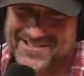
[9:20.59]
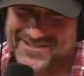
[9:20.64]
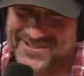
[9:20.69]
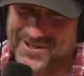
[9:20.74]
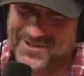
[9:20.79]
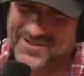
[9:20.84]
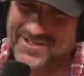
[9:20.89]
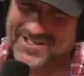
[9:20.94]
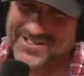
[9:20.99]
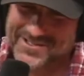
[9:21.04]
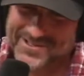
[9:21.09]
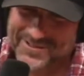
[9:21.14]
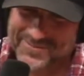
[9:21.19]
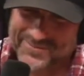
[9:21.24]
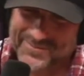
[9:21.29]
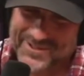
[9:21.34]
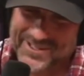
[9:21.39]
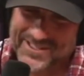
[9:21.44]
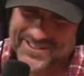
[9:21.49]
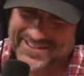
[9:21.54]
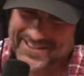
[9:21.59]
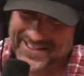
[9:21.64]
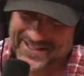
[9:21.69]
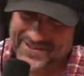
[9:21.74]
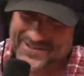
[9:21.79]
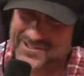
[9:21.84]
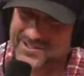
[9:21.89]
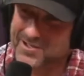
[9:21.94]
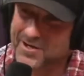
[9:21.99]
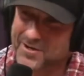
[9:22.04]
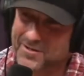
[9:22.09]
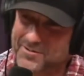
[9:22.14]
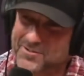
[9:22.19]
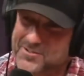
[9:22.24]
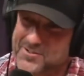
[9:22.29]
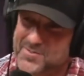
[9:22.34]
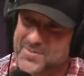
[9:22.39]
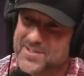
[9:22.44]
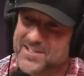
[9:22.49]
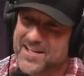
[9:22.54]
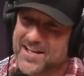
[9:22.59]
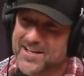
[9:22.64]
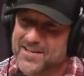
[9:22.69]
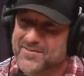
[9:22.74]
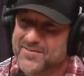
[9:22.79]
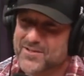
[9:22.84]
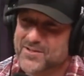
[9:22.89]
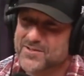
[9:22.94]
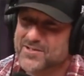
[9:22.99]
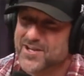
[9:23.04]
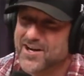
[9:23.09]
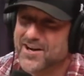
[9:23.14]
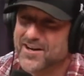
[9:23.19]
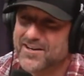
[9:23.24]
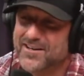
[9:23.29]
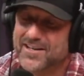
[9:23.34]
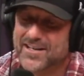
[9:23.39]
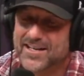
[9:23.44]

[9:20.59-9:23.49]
a congressman out of Utah.